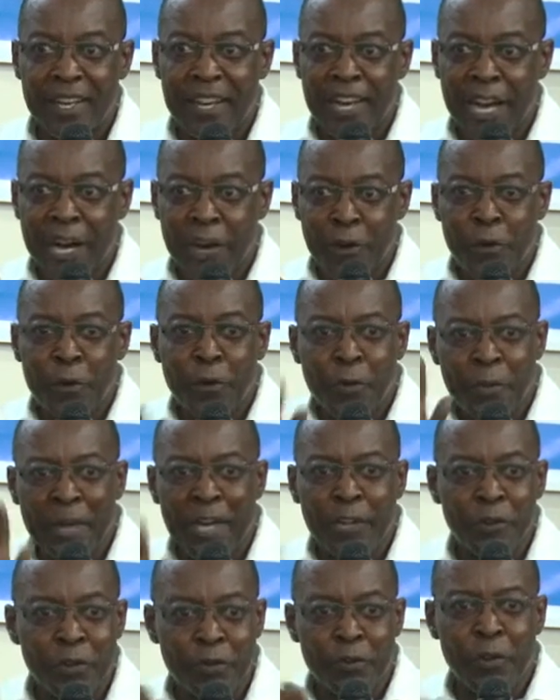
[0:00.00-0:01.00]
Now,
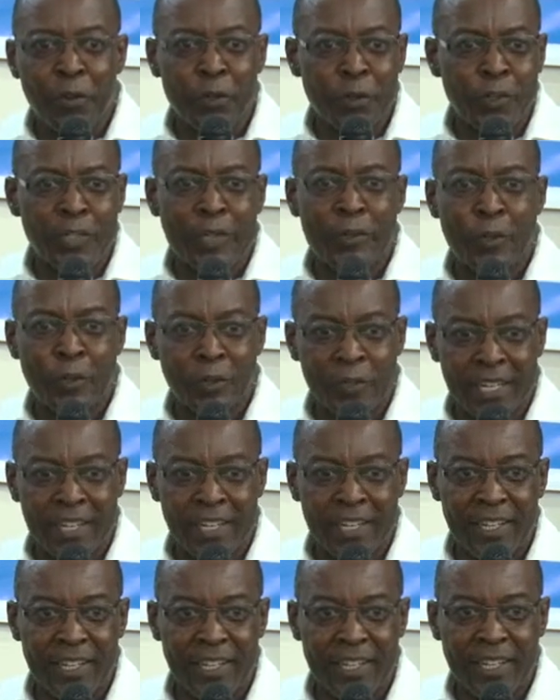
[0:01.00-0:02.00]
that you've not talked about
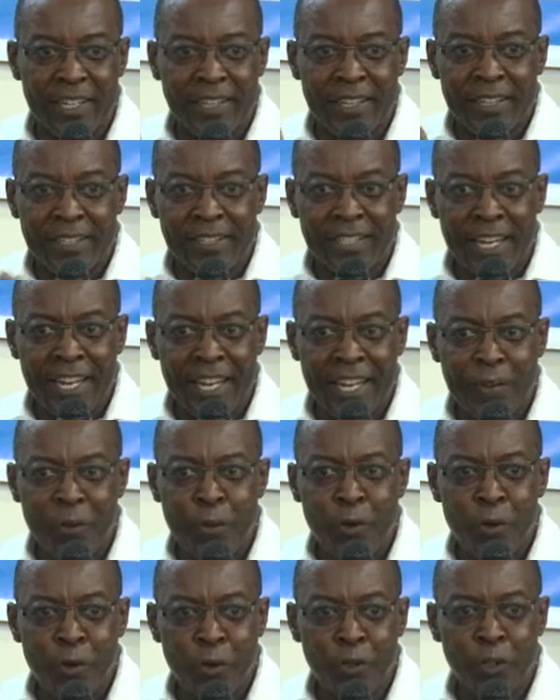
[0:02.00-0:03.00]
salary. Salary
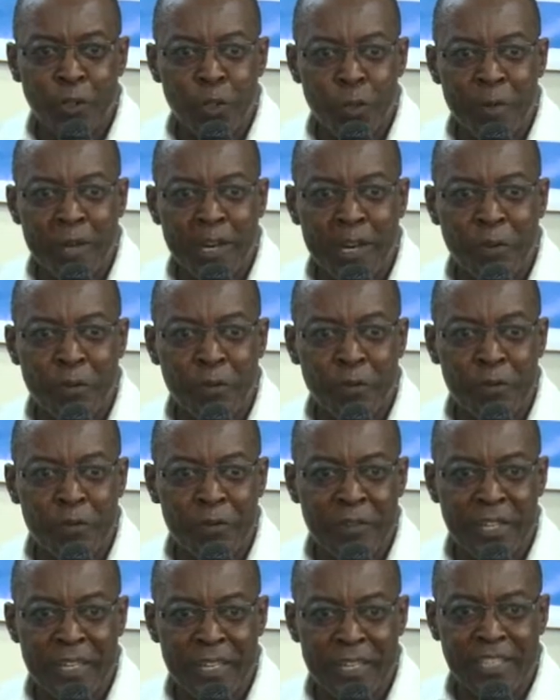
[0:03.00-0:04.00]
would consume around
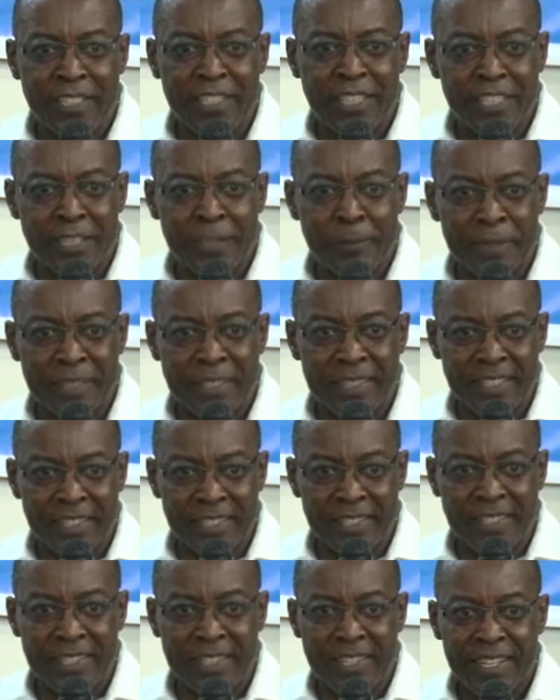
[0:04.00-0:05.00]
50 and
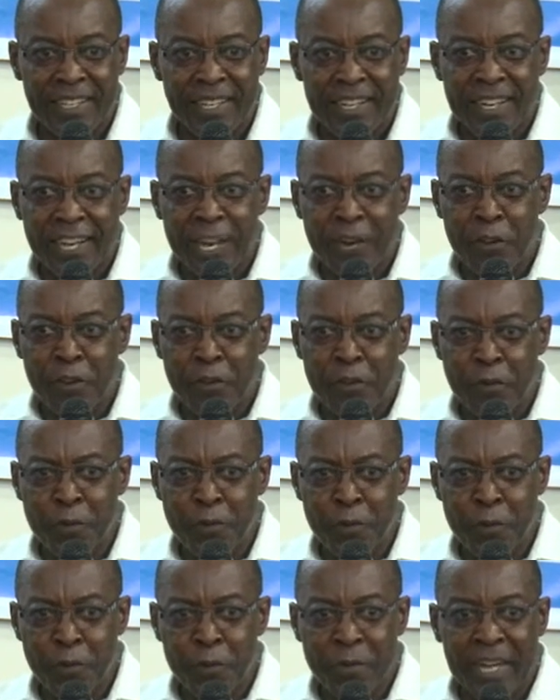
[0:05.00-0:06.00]
60%. Now, if you
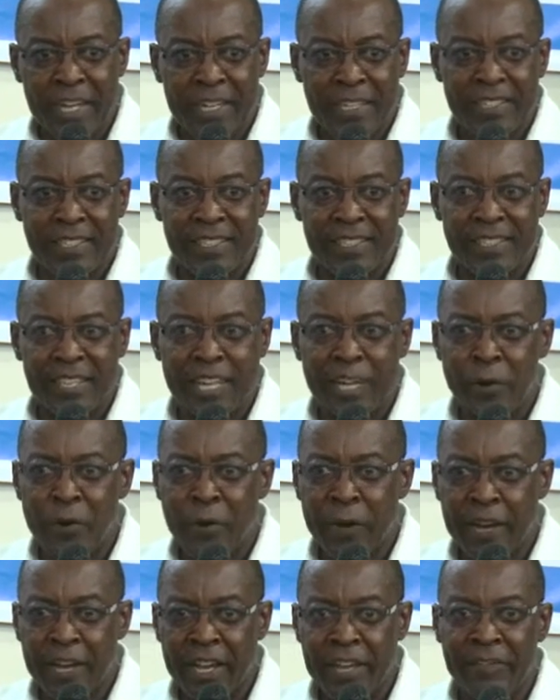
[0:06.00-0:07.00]
do that, then
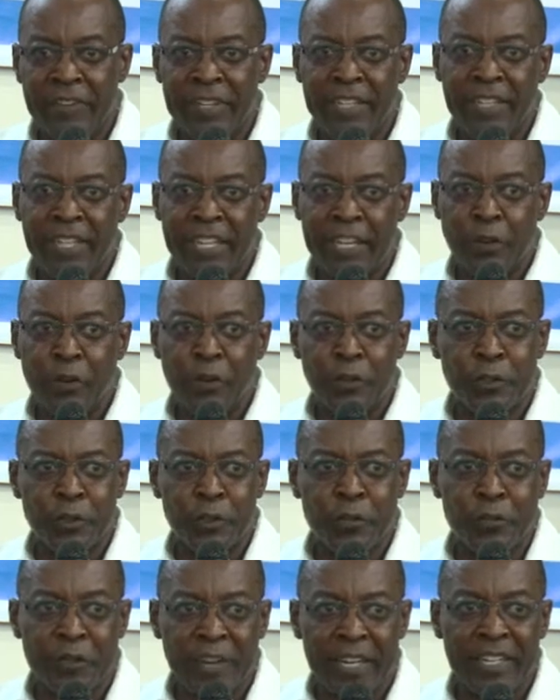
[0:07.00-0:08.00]
you arrive at the cost
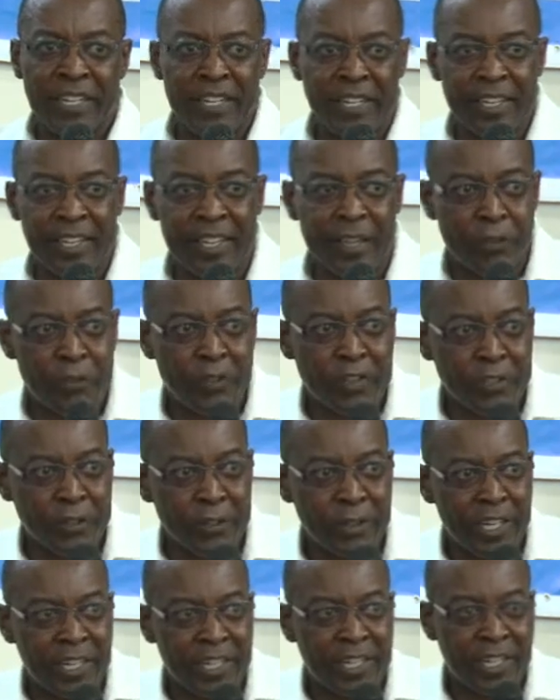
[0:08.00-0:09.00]
of funding a
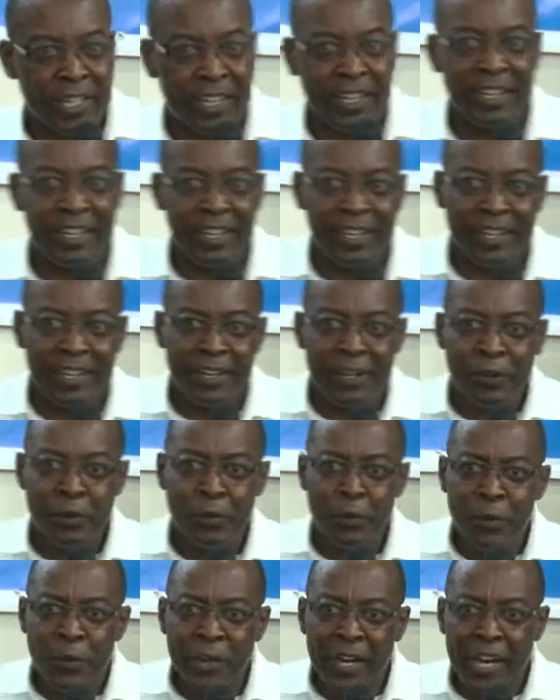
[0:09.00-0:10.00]
universal healthcare
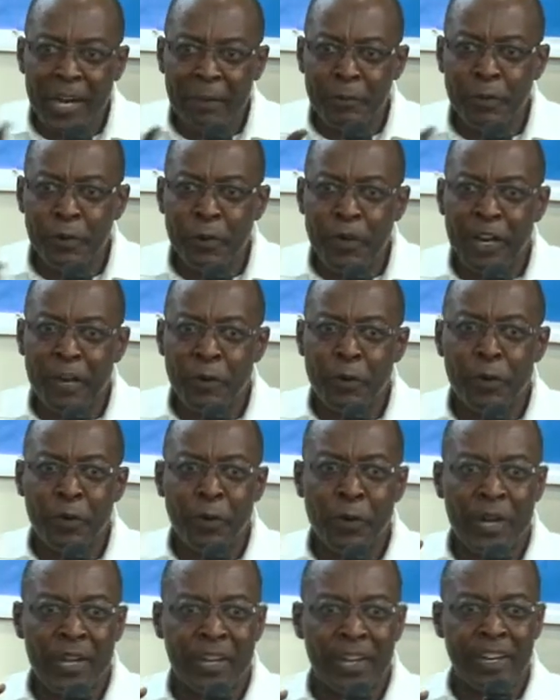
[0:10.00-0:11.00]
would come to around
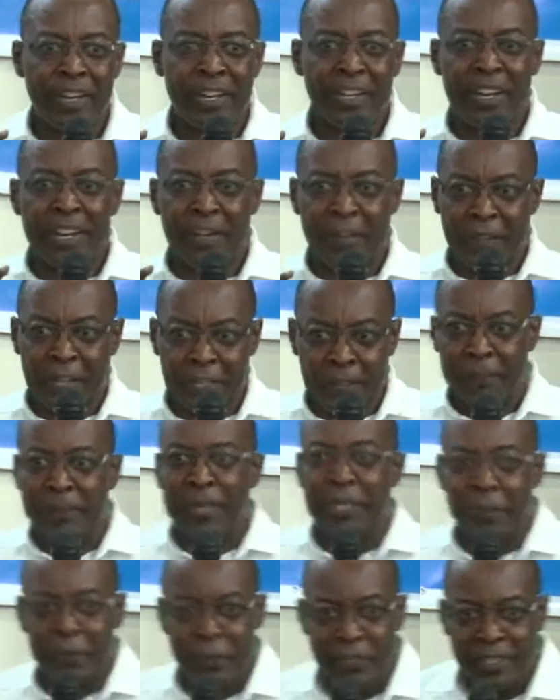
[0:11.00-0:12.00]
130
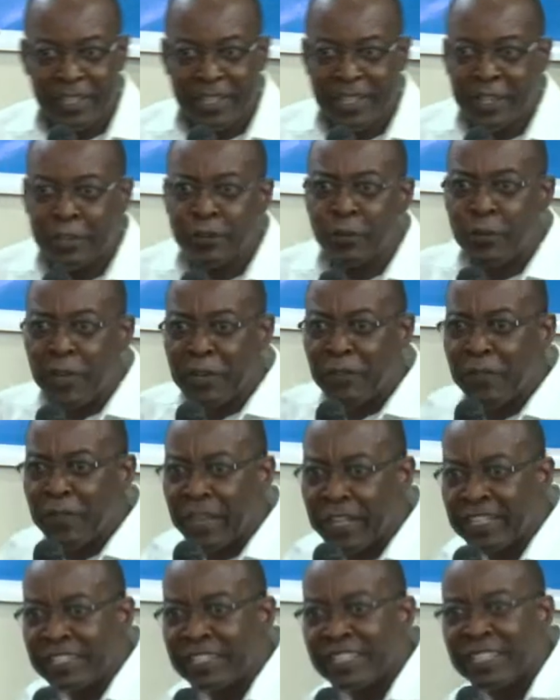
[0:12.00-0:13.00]
billion. So if
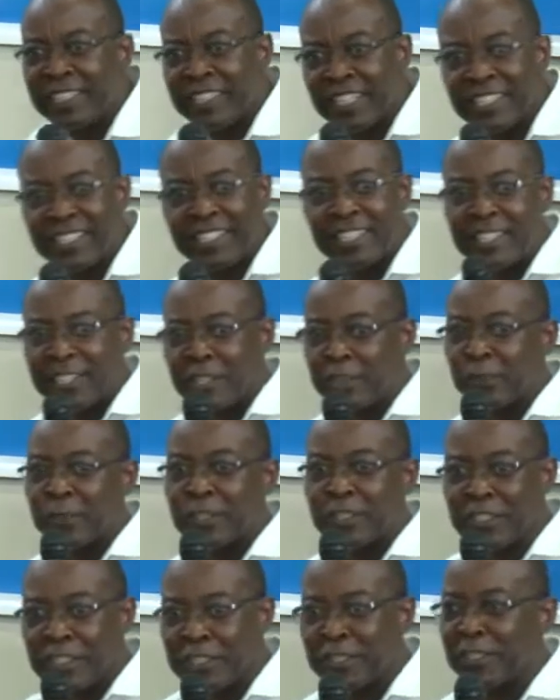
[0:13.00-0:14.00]
that is injected into
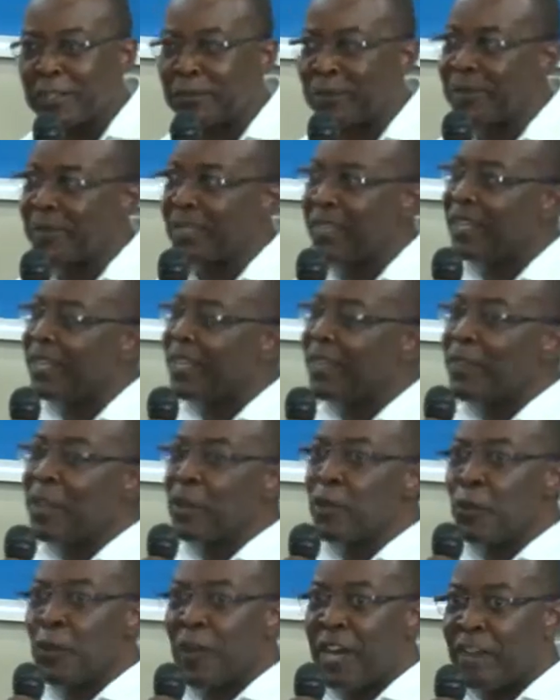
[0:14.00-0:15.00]
the system,
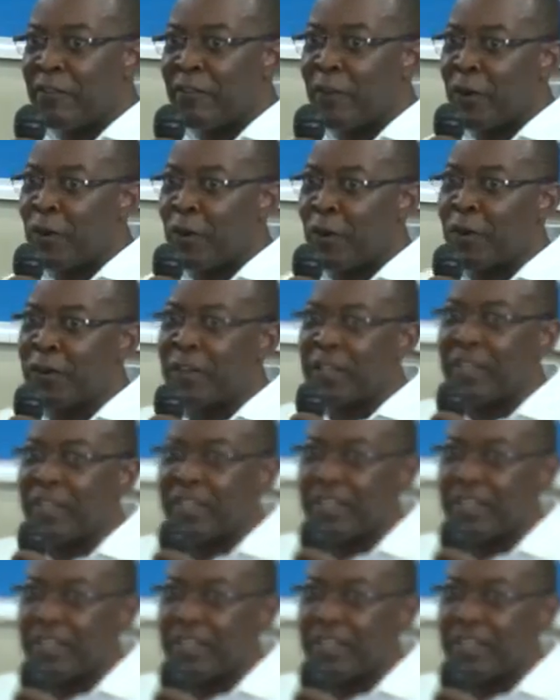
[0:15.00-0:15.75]
then you'll have all